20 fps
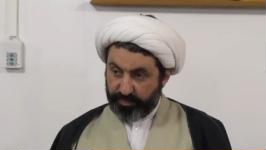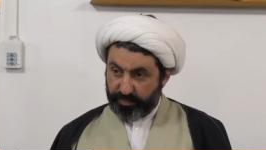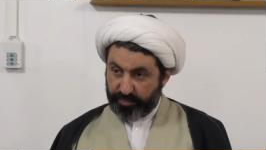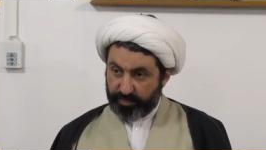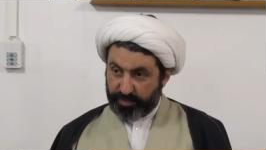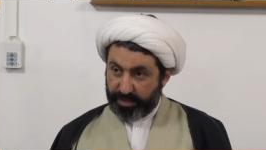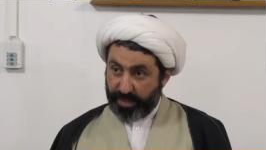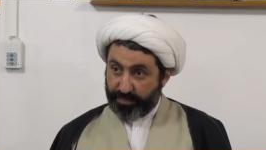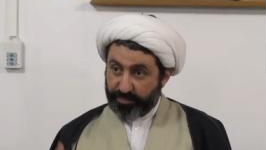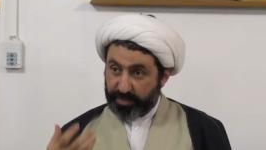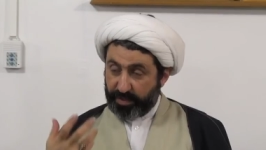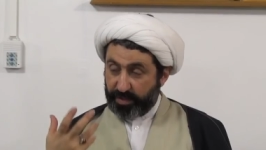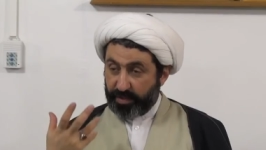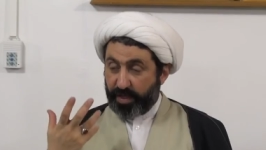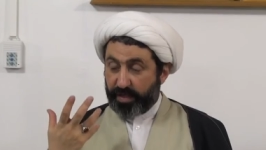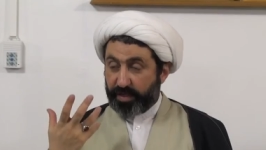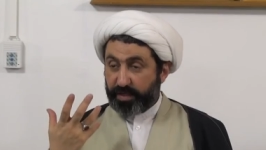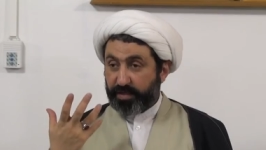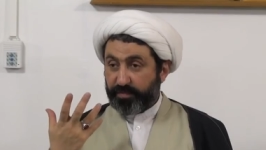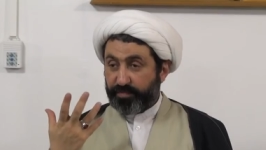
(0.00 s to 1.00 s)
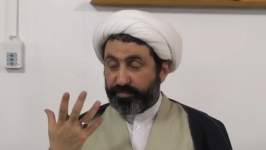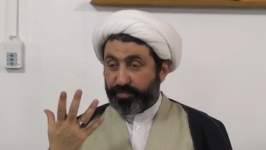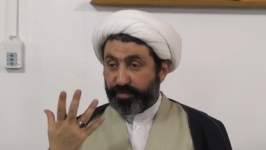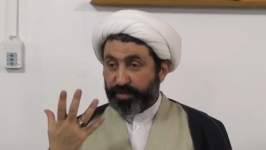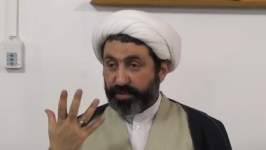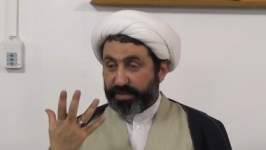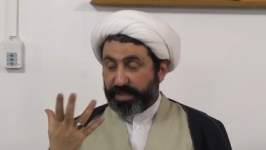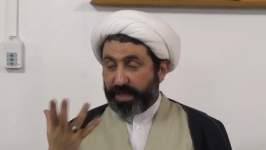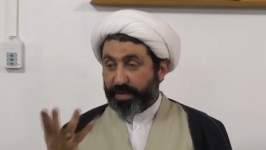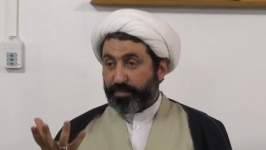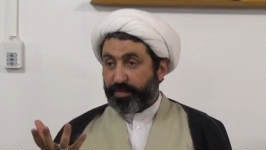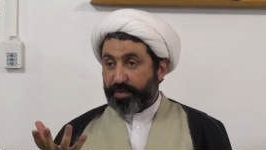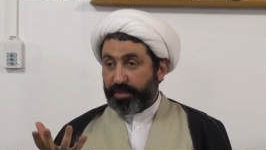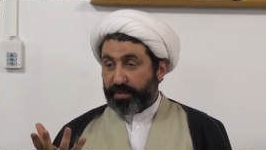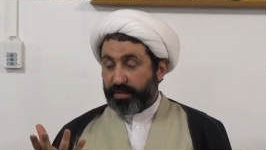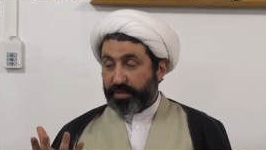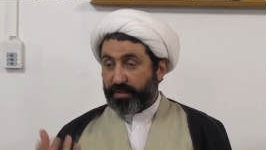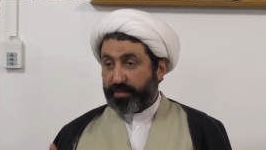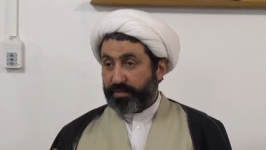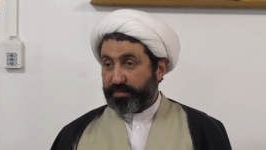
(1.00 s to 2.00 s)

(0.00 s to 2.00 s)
Something like, for example,